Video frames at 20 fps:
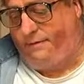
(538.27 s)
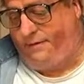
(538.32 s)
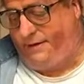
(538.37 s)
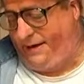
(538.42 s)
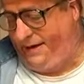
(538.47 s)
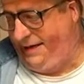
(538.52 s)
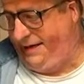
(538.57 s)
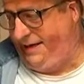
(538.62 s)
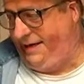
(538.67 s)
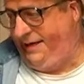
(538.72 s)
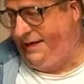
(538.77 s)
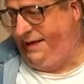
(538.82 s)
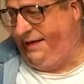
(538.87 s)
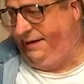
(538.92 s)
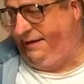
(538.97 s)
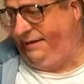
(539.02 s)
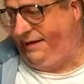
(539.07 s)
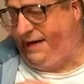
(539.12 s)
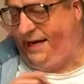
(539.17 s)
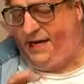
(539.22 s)

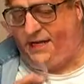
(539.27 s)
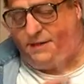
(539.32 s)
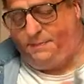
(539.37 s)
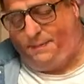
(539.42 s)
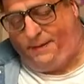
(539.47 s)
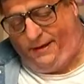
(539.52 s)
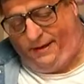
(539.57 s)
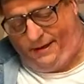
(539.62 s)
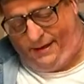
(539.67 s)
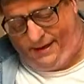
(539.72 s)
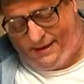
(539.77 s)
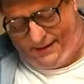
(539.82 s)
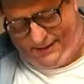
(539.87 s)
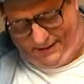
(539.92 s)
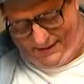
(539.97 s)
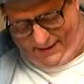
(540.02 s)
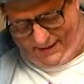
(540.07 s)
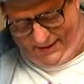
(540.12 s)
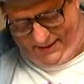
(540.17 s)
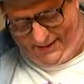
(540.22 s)
And last but not
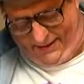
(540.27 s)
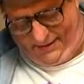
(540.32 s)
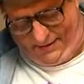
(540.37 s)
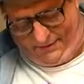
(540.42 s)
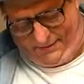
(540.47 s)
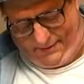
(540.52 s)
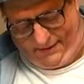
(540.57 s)
least,